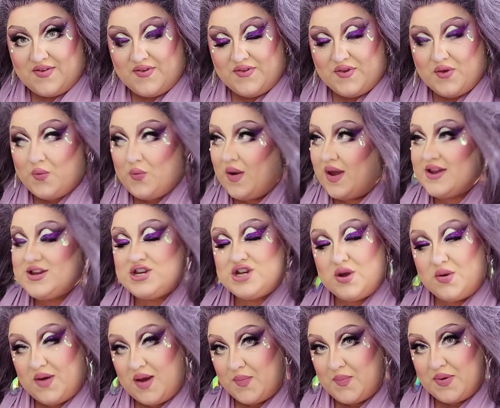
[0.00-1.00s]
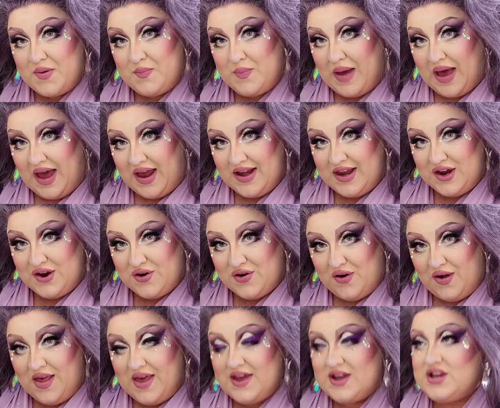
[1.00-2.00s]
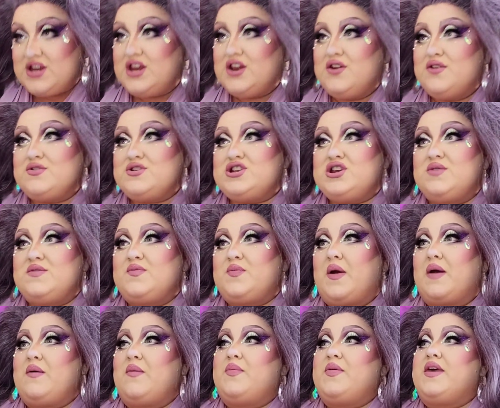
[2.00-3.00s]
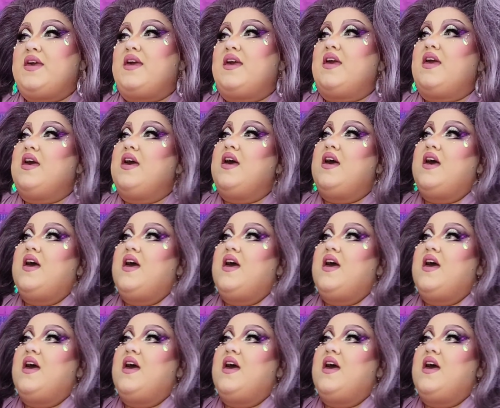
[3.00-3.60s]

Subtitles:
So why show up in body, girl? She was probably,